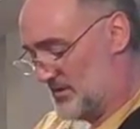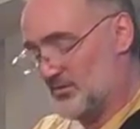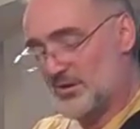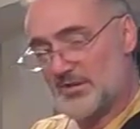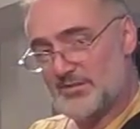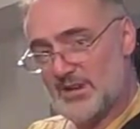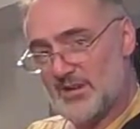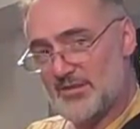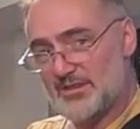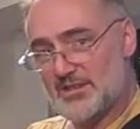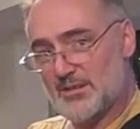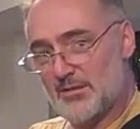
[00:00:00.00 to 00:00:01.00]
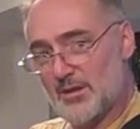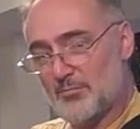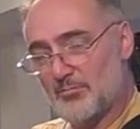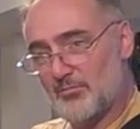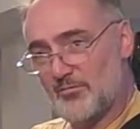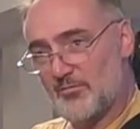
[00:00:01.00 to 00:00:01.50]
don't have to have the synth
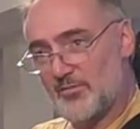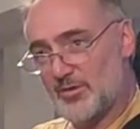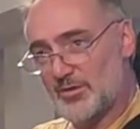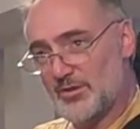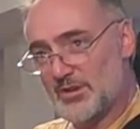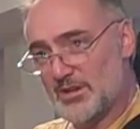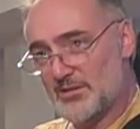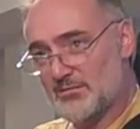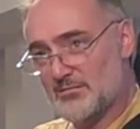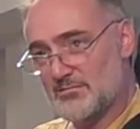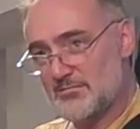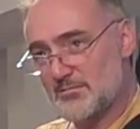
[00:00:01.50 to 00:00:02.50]
up full. You can